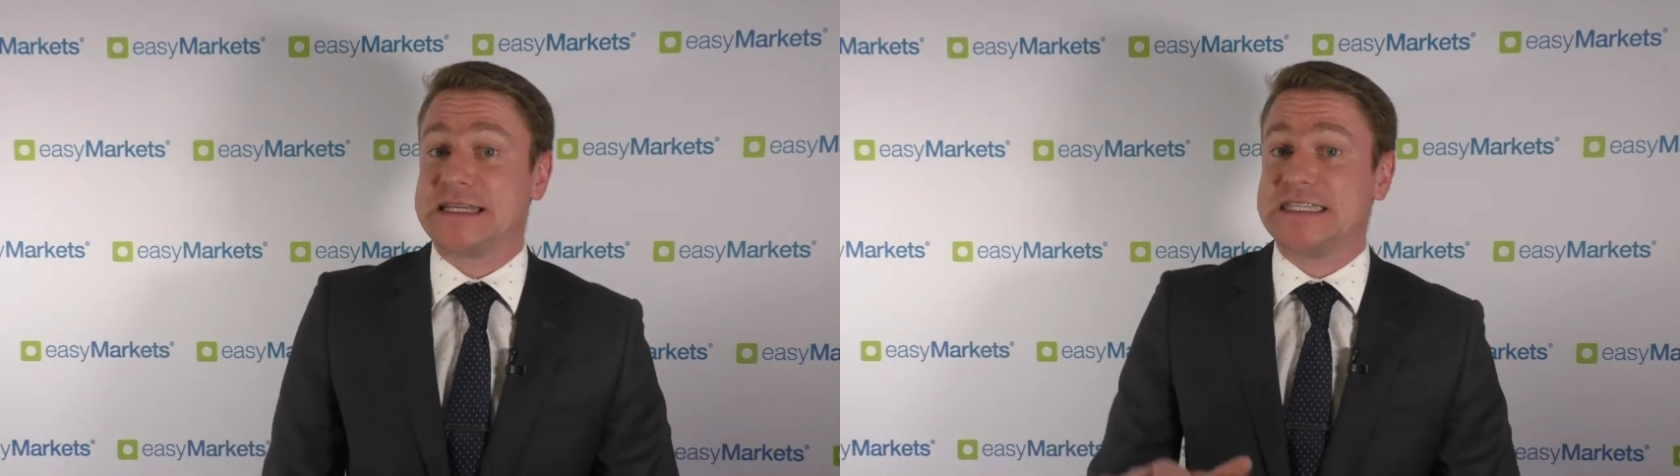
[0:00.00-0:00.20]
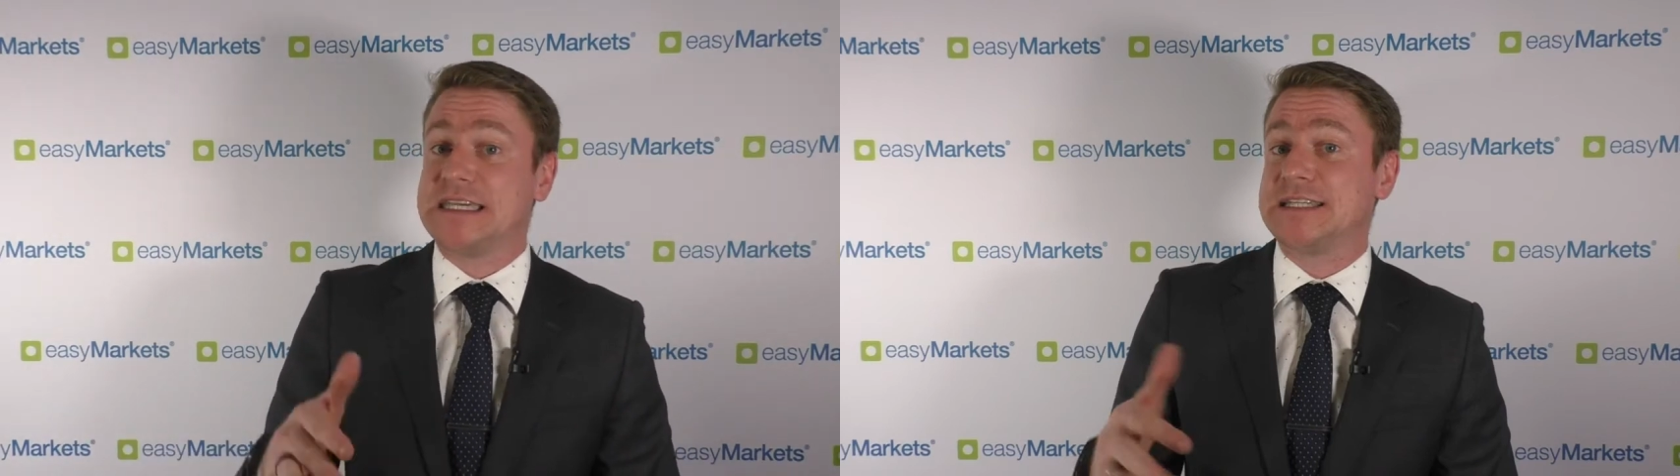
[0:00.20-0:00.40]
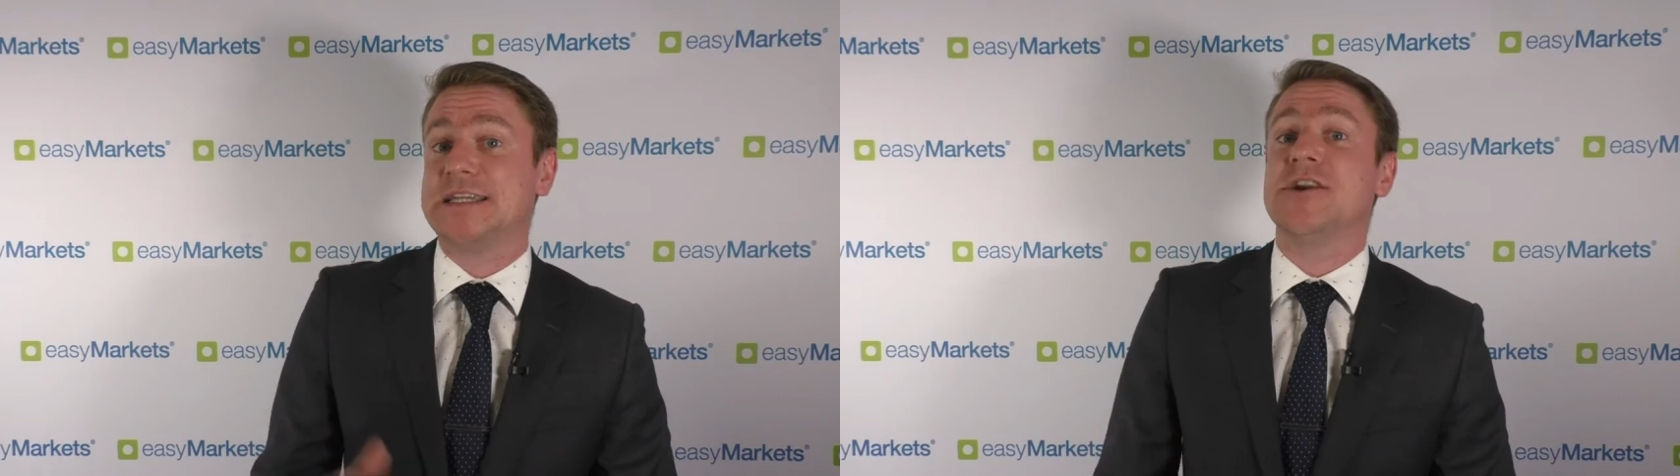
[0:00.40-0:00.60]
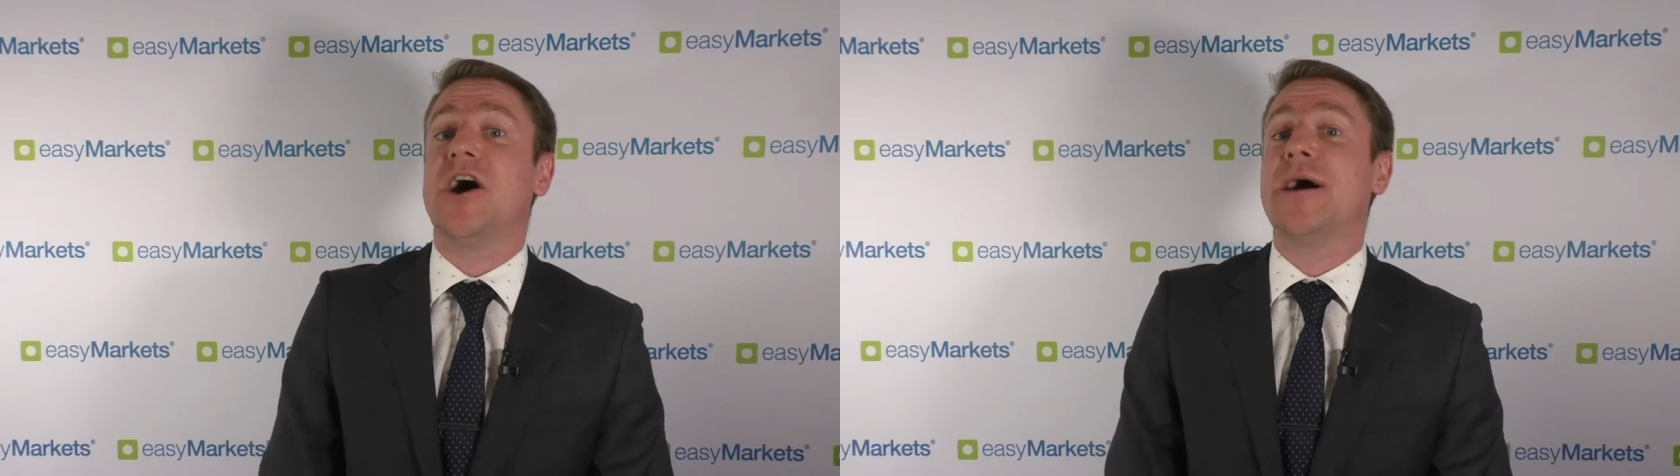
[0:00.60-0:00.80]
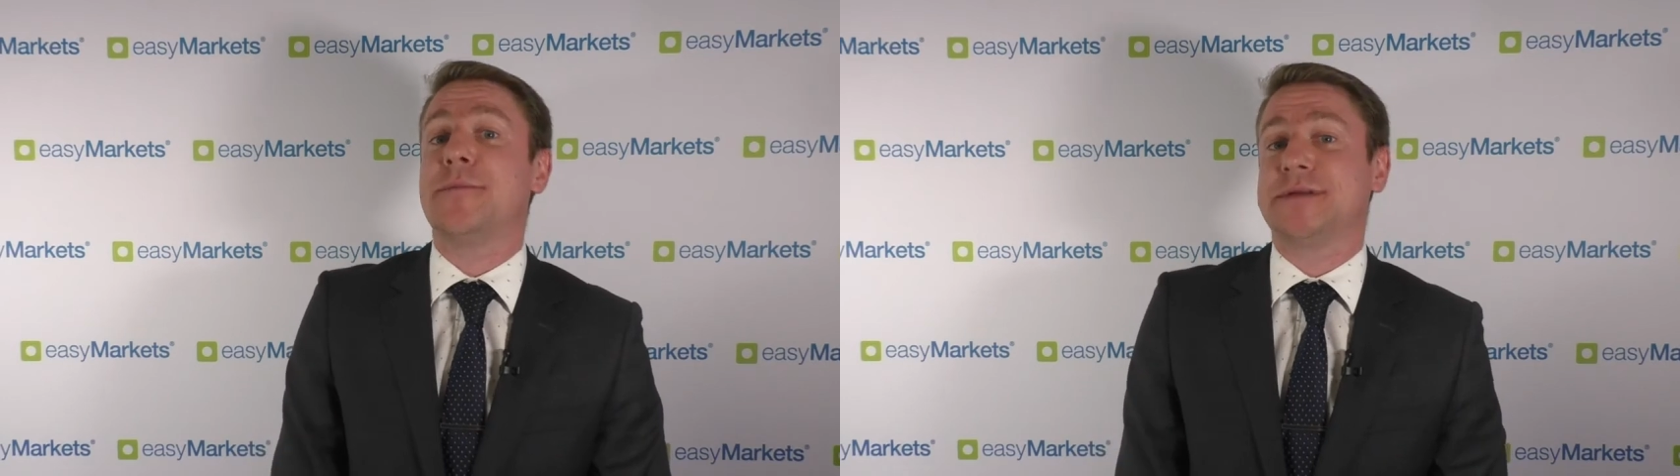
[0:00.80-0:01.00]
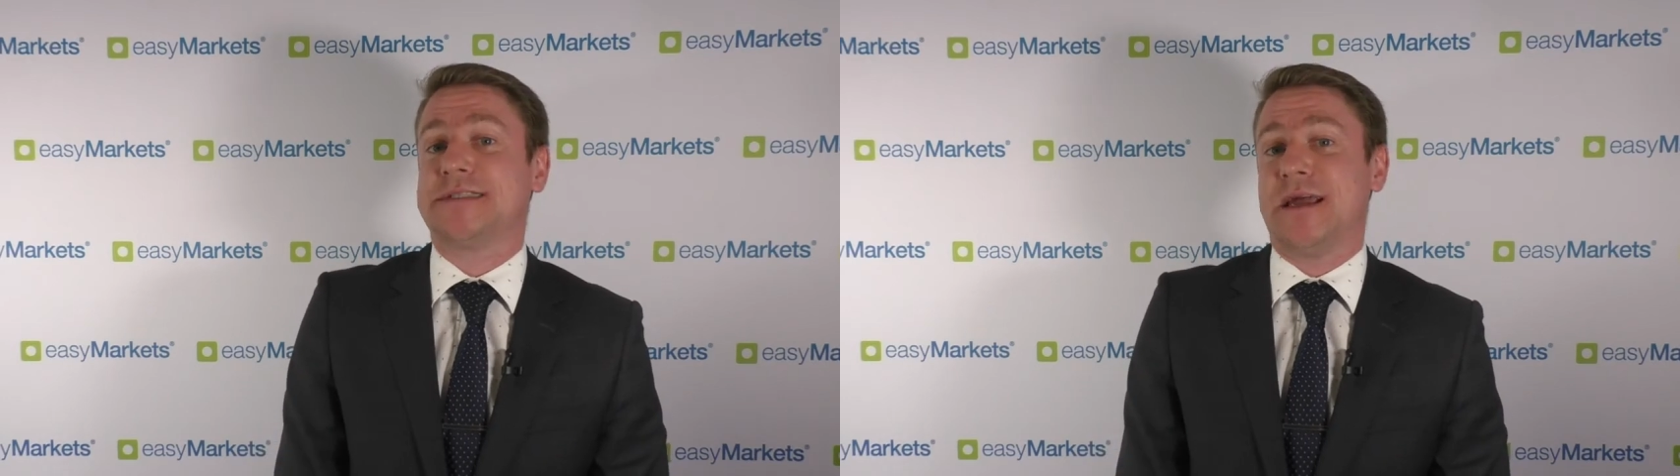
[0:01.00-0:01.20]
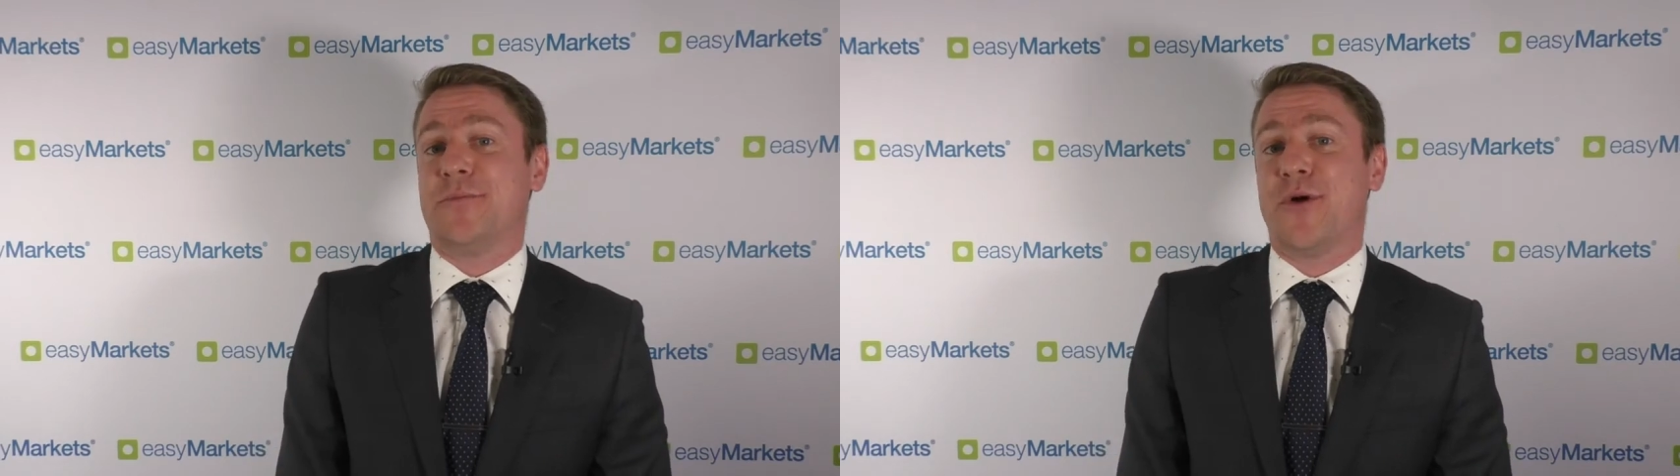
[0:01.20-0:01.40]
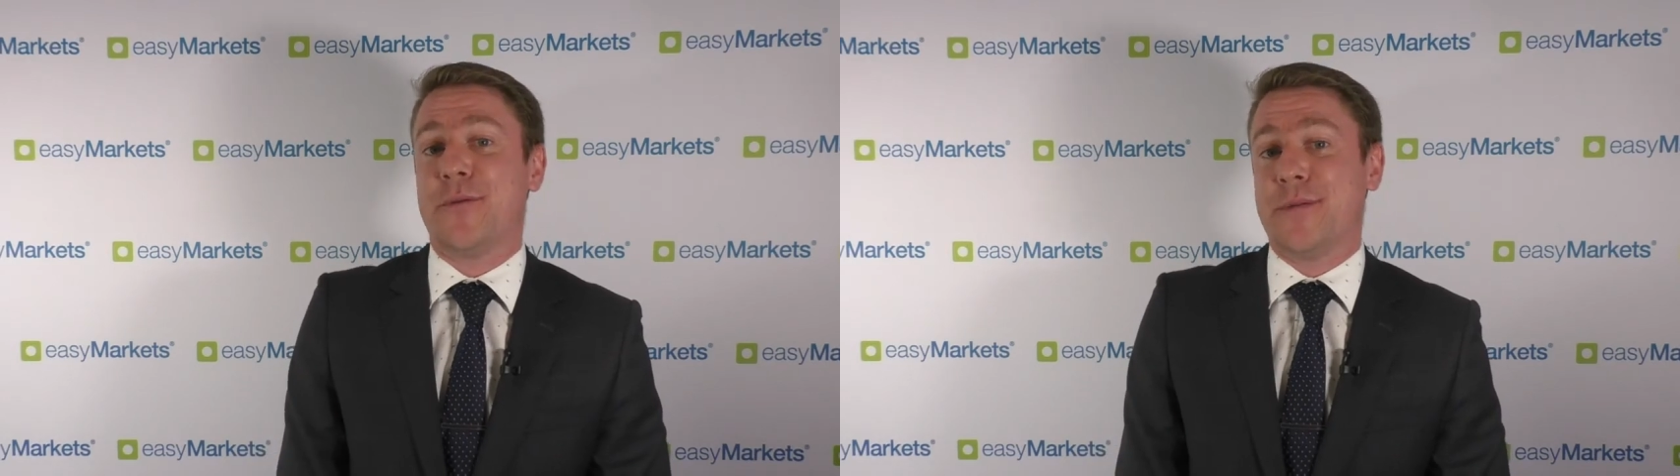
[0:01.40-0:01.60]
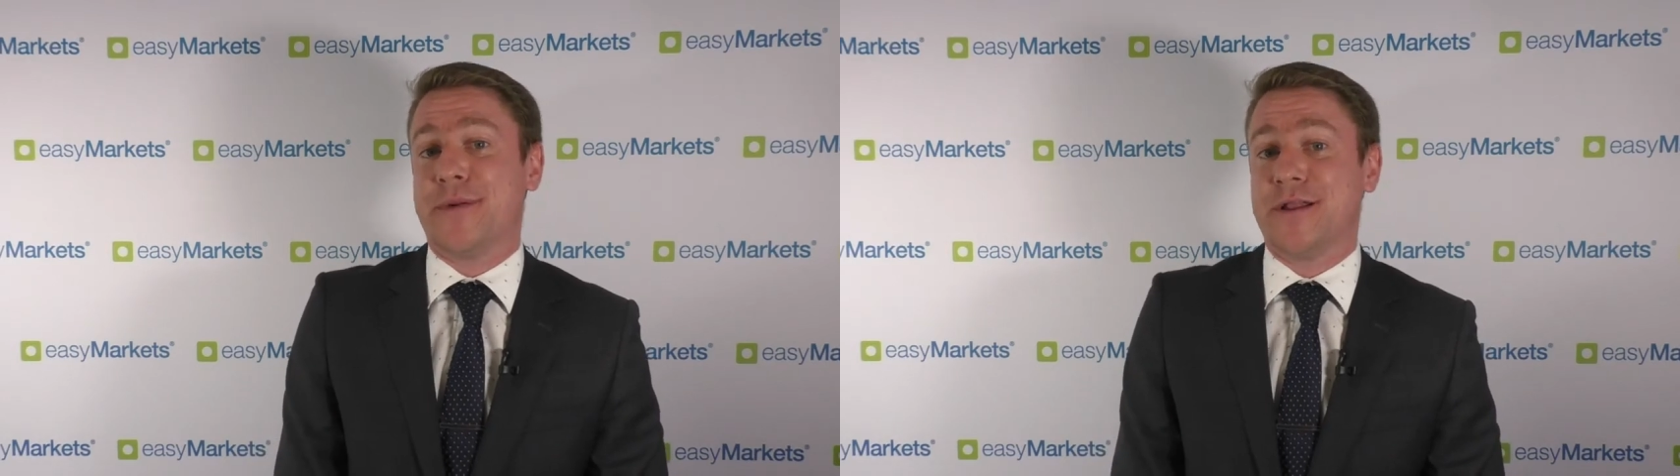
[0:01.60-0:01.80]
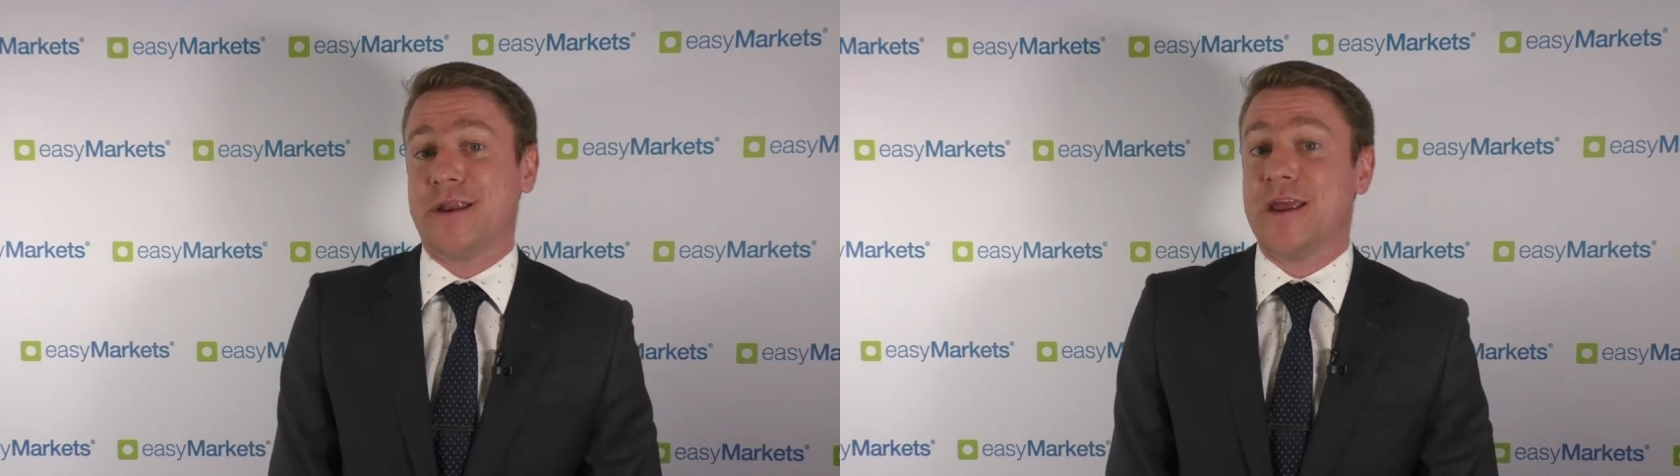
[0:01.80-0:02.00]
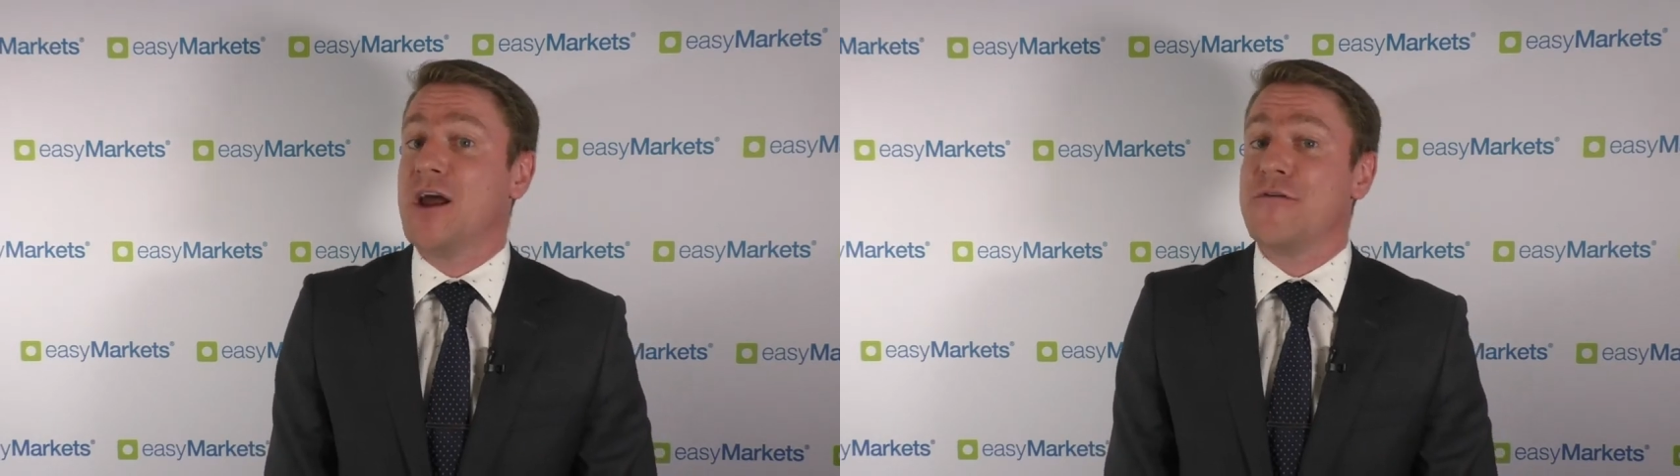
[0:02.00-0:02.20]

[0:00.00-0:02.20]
69% probability